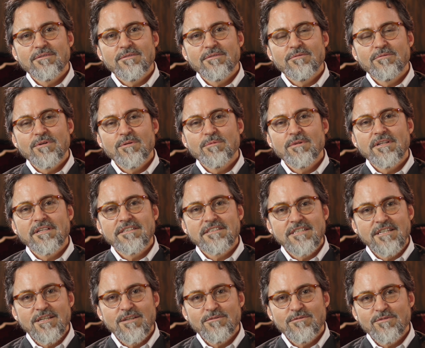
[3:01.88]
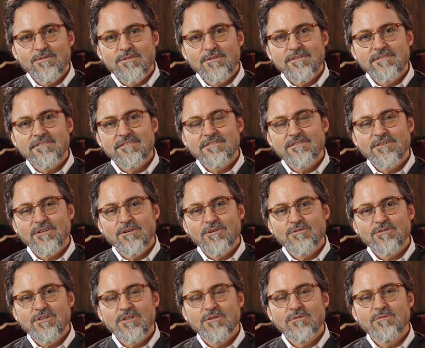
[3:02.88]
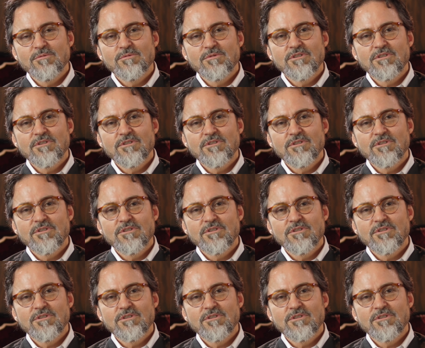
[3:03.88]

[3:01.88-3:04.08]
Rima Latif. So she,